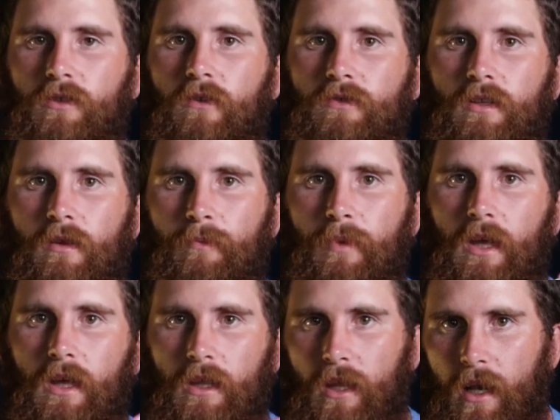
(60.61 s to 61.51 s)
Obviously, the
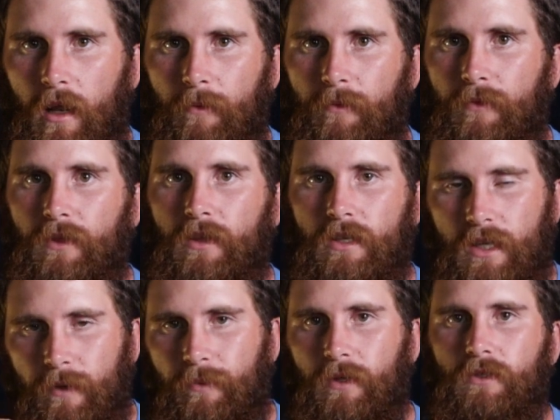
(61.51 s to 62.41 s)
bigger the lip, the
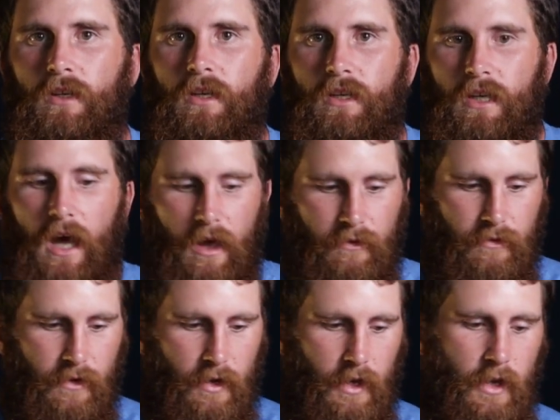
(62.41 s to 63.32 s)
deeper it's going to
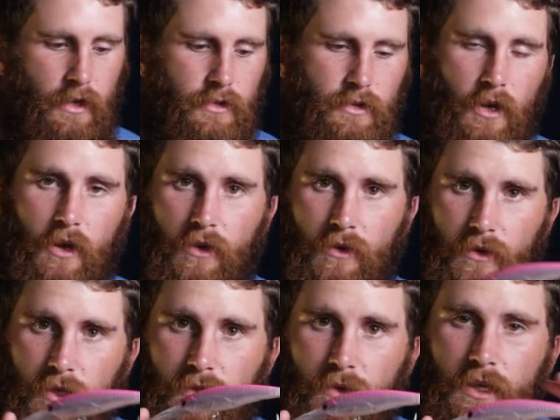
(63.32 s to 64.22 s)
dive. So
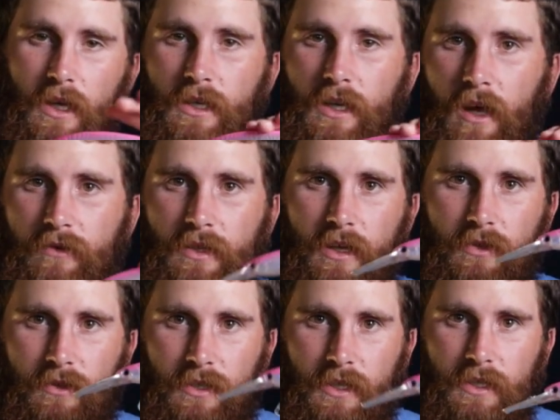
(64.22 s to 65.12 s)
this one here dives down
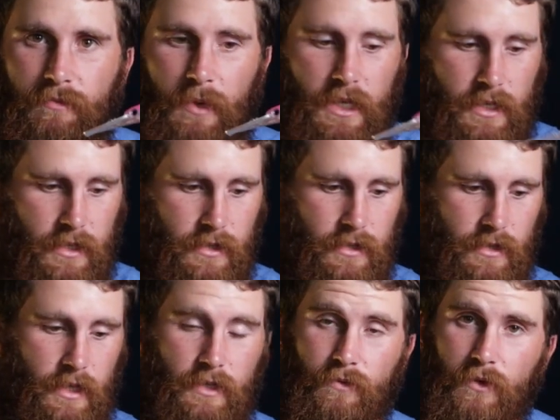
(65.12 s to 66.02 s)
to 6 meters.
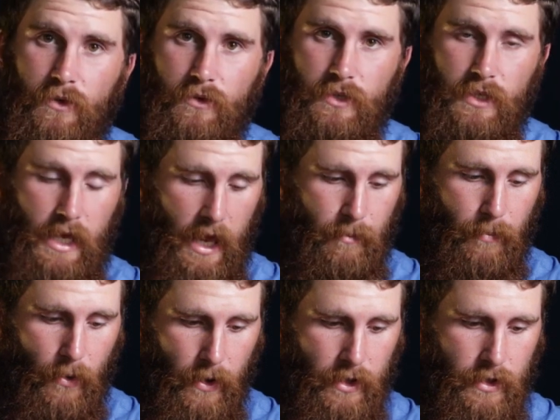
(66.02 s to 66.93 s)
These would use a
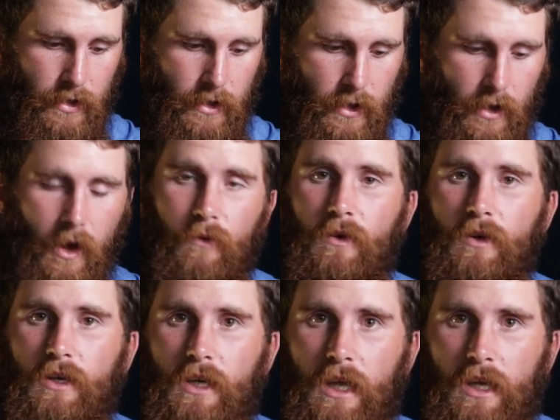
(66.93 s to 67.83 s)
Cape point,
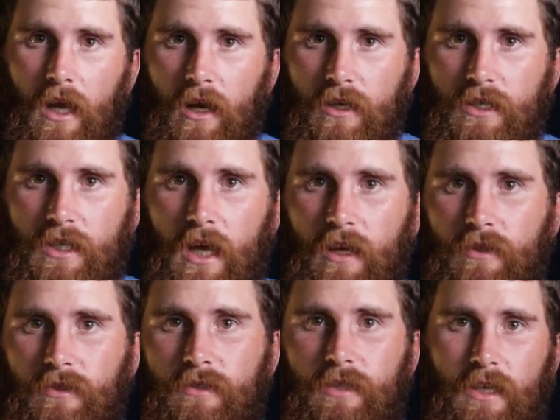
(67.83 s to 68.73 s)
hopefully to get
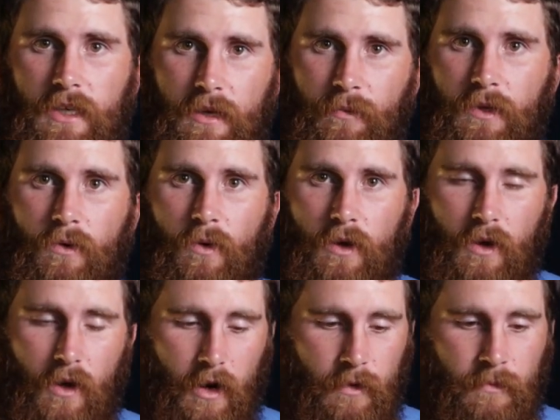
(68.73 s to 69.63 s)
yellowtail since they're deeper in the water
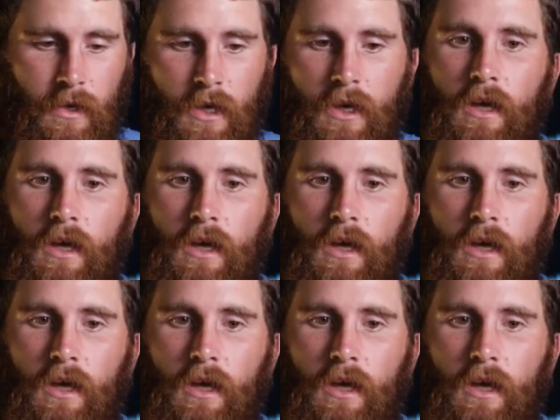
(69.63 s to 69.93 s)
column.